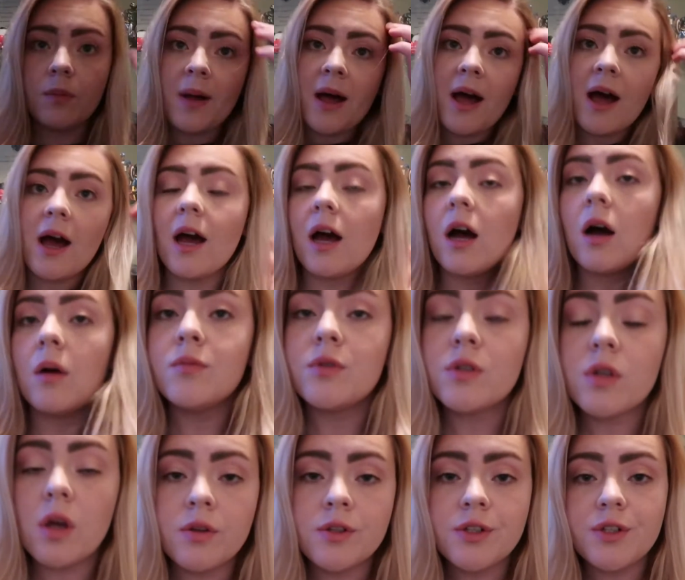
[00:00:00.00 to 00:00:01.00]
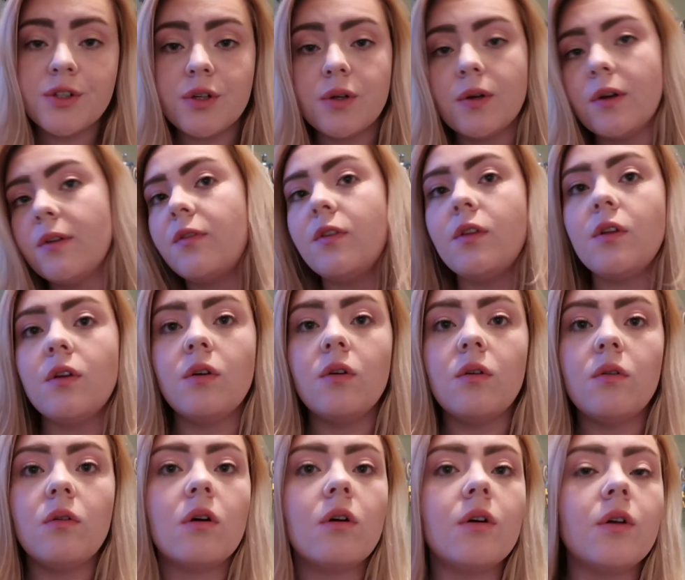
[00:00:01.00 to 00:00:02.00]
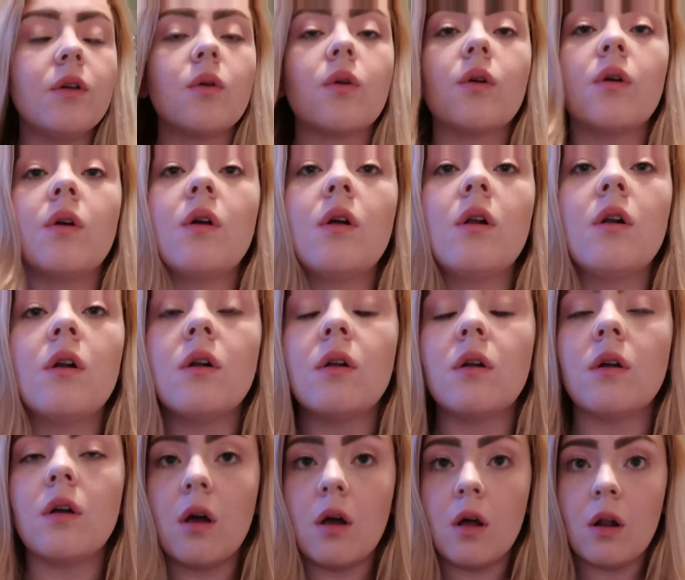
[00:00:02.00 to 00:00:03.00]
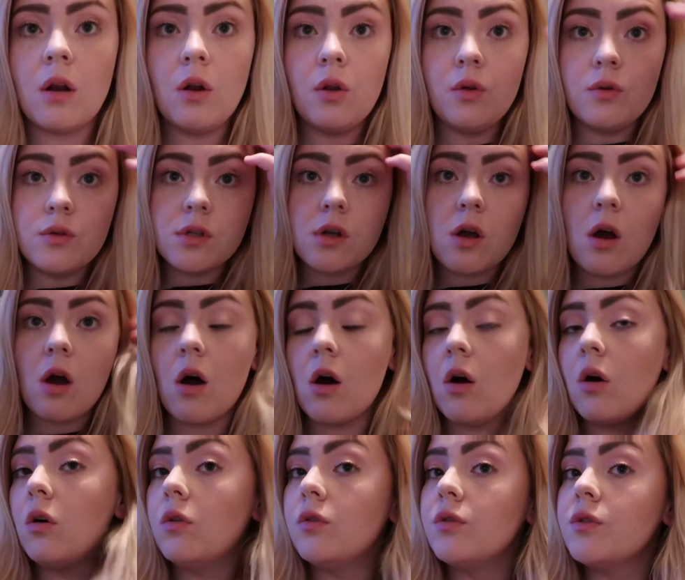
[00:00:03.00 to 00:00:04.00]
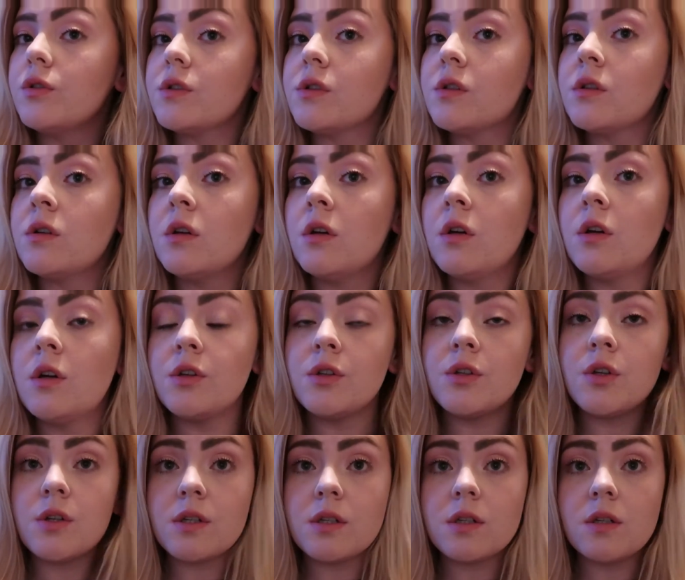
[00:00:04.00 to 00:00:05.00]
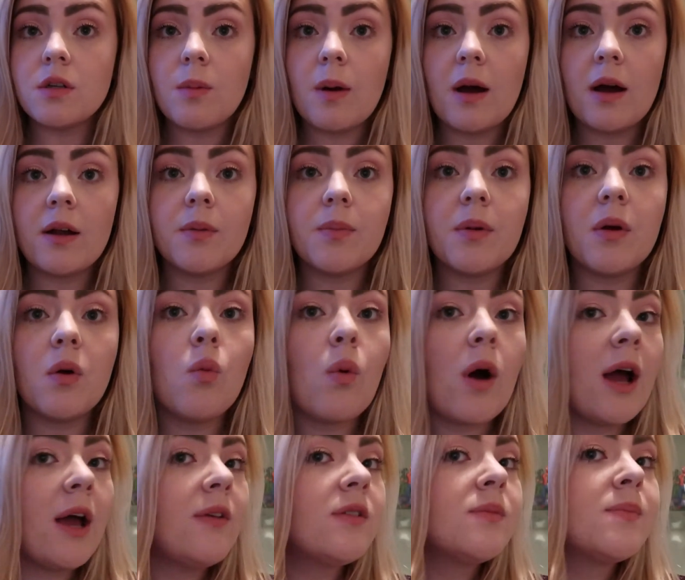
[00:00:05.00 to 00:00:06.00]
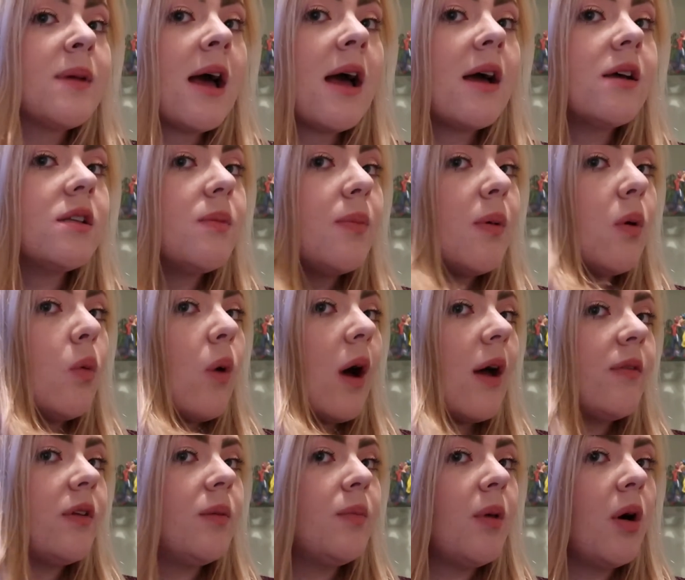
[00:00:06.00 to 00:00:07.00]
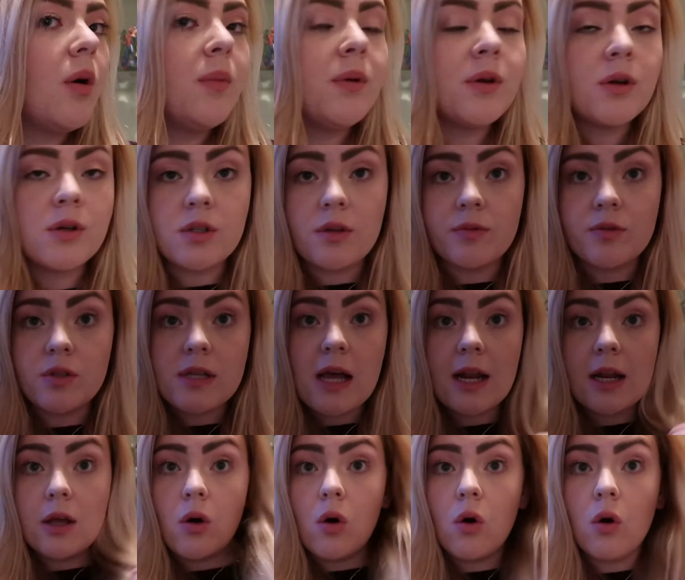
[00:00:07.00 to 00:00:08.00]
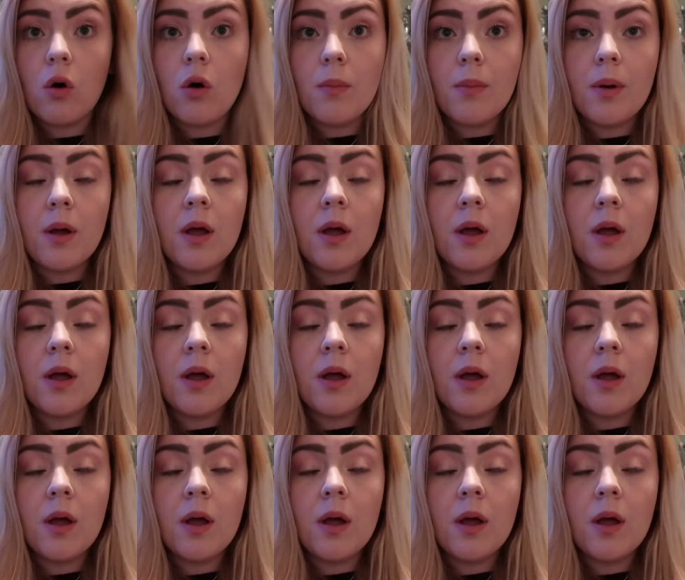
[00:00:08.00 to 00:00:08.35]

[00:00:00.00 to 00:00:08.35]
my hair I'm just going to do a few like loose curls just to add a bit of waves. My hair's a bit wavy at the moment because I've just had it up.